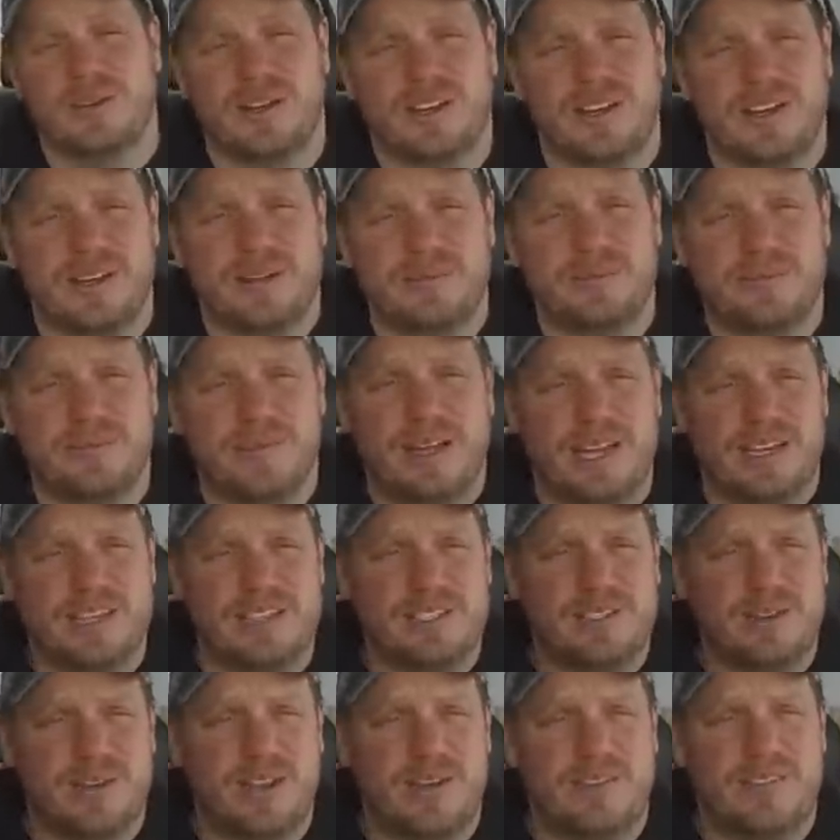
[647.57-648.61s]
I
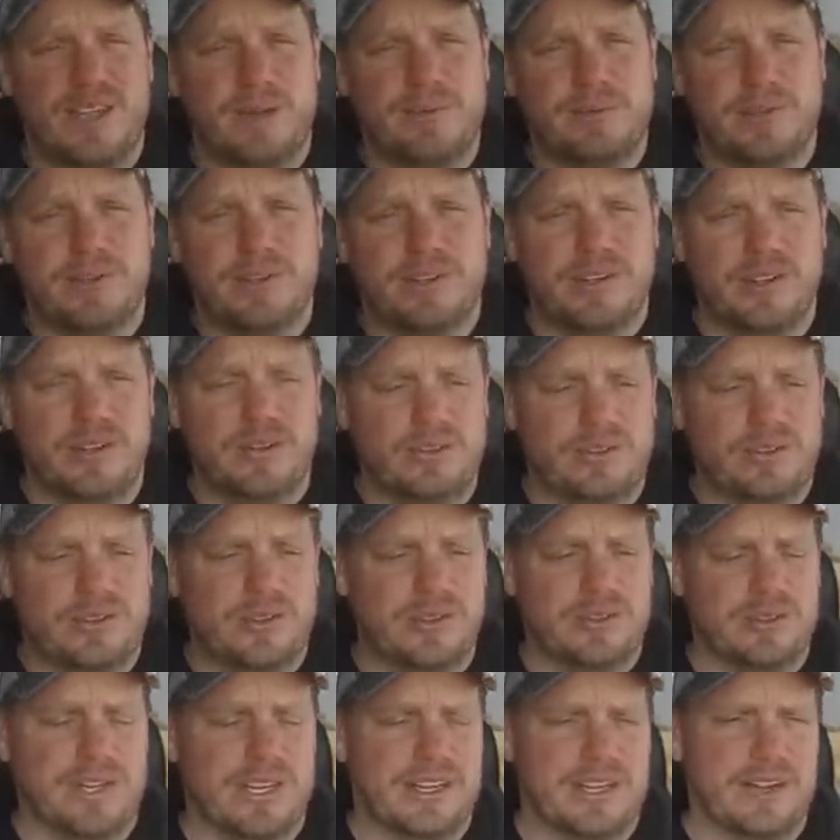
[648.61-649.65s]
just don't have the opportunity to
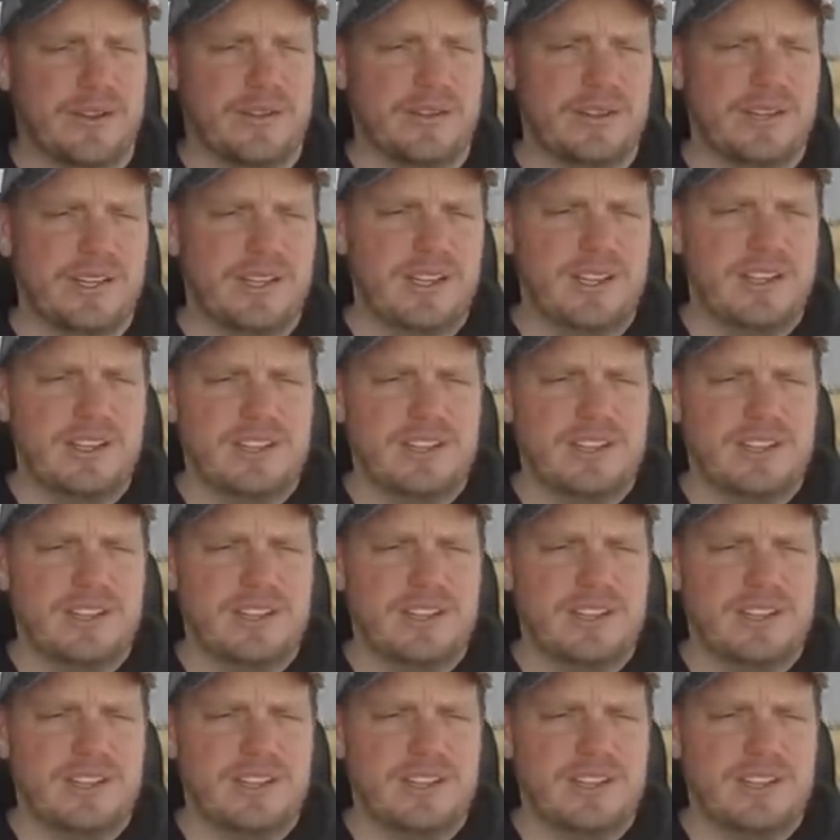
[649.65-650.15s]
do it right now.